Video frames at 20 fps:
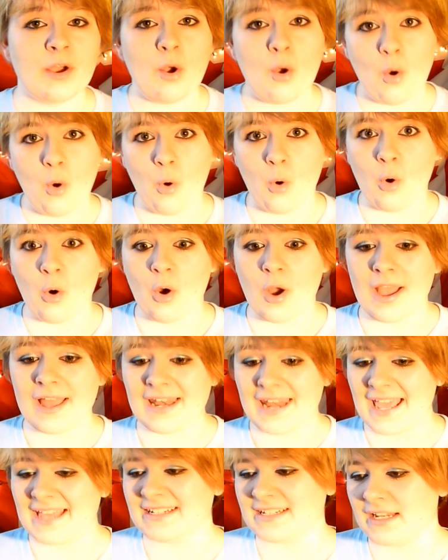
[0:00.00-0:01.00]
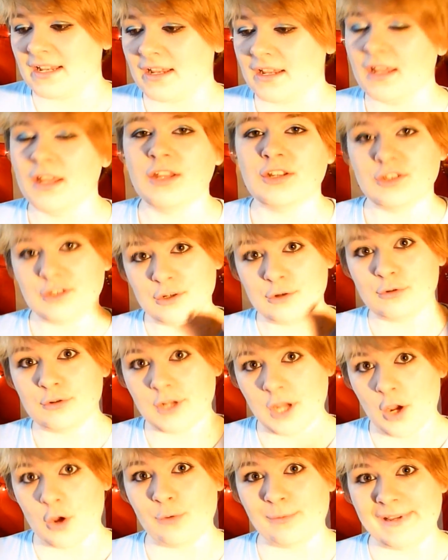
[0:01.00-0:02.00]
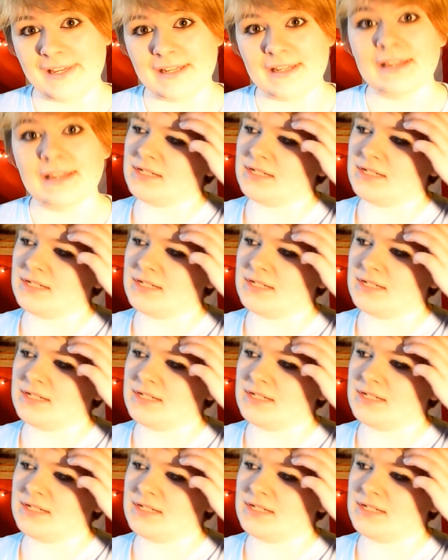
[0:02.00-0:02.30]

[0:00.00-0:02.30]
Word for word: Or a letter to Toby?